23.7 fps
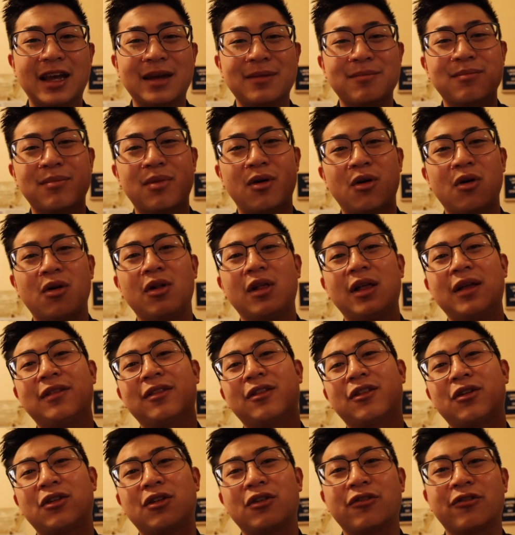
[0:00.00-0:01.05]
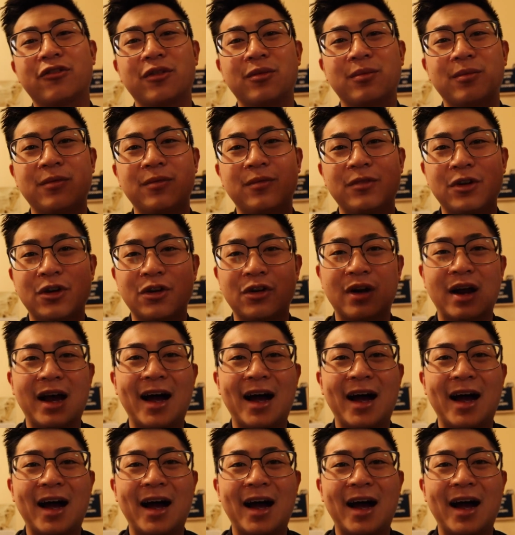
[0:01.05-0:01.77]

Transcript: and bowl and learn from your